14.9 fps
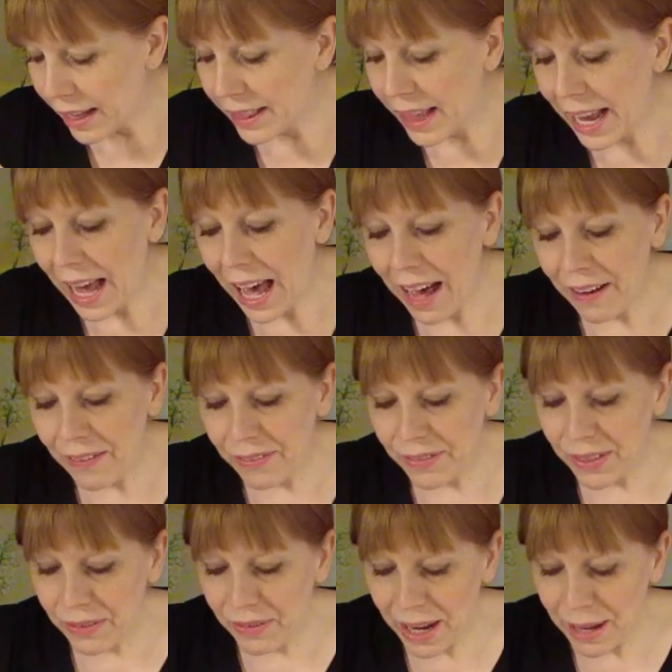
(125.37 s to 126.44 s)
They
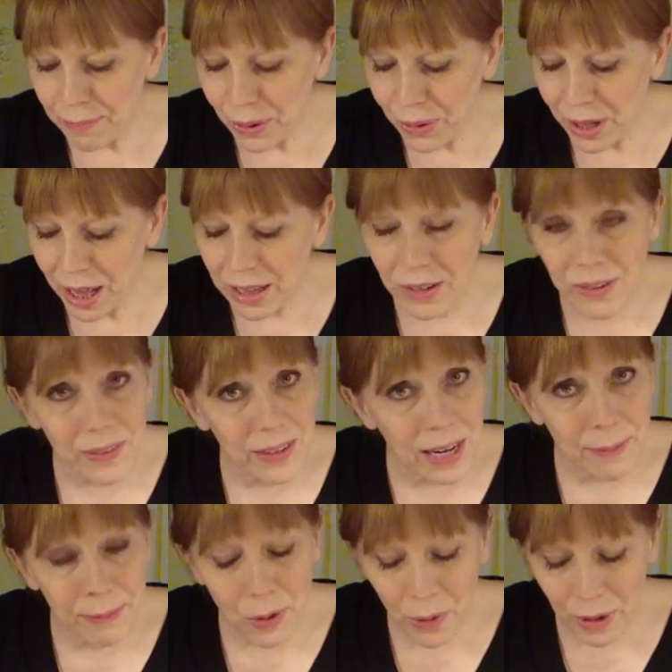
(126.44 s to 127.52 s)
have the rainbow colors that
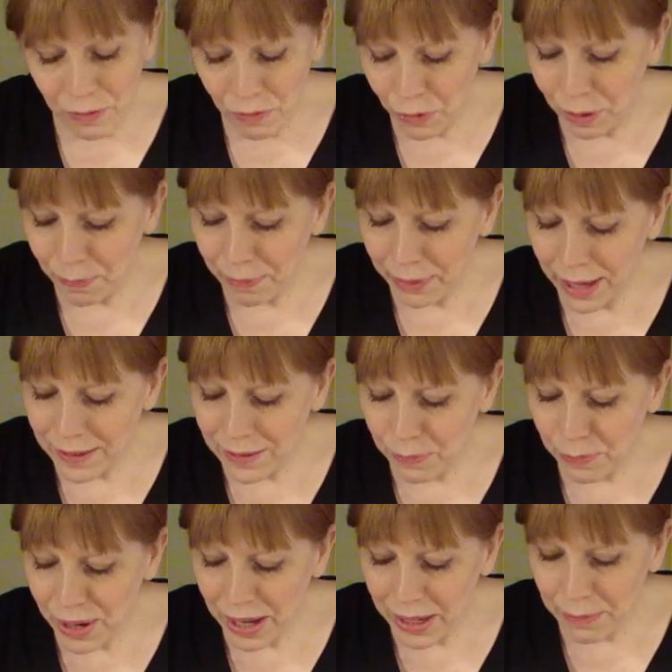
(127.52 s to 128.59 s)
I'm going for, plus
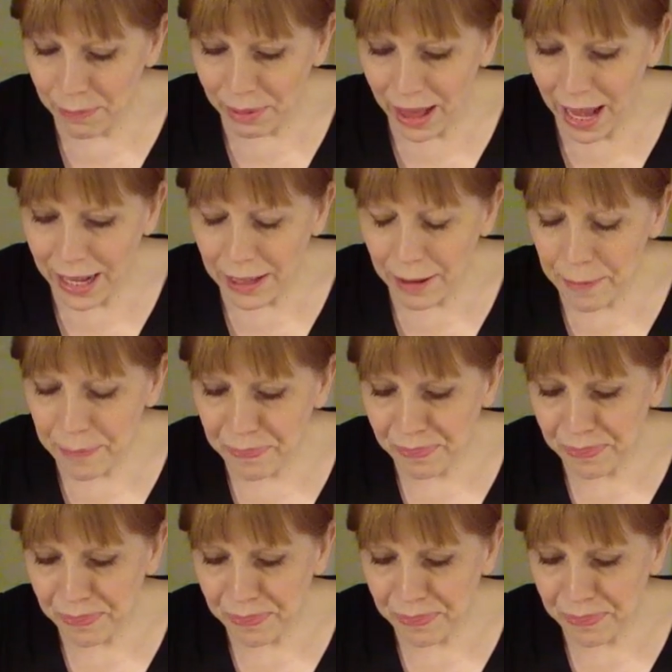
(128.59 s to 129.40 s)
brown and black.